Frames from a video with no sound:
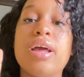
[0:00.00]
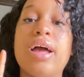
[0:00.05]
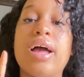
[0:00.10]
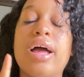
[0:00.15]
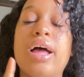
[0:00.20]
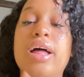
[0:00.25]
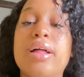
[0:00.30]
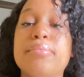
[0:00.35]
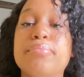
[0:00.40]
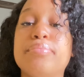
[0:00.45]

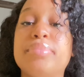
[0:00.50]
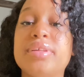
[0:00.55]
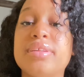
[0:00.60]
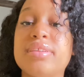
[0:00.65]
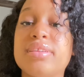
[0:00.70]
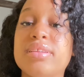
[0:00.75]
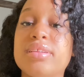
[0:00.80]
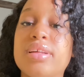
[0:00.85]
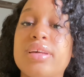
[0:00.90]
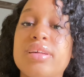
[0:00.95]
and
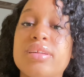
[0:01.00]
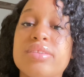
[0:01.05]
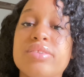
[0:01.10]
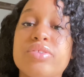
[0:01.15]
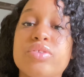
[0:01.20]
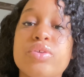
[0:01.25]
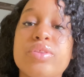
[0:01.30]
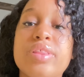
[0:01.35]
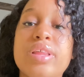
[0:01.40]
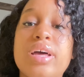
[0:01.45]
business,
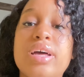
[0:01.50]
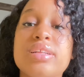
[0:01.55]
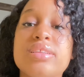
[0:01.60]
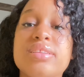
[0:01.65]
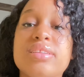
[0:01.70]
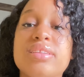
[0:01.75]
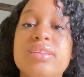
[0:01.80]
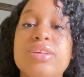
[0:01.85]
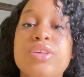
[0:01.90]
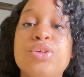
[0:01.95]
so that
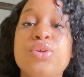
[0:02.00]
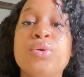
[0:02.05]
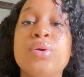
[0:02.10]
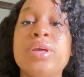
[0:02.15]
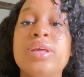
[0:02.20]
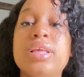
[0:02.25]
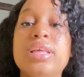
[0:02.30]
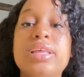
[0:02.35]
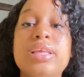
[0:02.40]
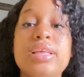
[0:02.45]

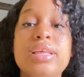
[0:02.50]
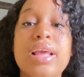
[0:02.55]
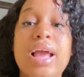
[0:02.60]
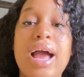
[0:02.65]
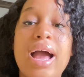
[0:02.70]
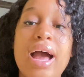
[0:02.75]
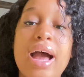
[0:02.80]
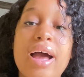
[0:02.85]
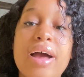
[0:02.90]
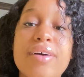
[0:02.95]
you
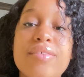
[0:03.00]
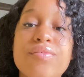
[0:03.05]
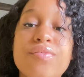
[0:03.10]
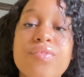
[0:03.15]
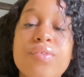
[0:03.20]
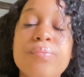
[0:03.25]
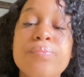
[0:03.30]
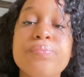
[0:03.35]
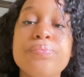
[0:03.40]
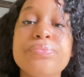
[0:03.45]
have
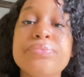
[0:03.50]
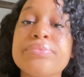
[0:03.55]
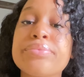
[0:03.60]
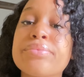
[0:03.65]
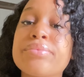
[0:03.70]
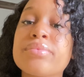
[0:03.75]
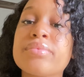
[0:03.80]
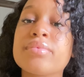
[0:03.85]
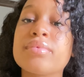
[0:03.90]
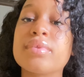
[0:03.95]

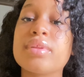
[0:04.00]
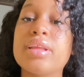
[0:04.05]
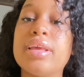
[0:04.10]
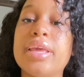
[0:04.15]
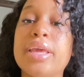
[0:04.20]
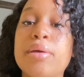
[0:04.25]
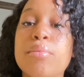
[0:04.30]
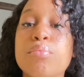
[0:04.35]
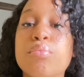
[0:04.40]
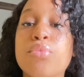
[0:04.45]

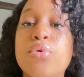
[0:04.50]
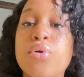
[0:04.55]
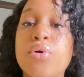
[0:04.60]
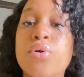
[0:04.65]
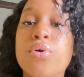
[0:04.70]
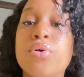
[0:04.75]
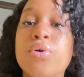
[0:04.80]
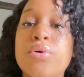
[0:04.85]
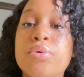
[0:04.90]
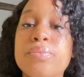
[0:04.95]
a
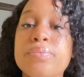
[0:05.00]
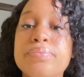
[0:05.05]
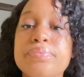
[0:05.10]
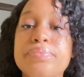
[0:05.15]
more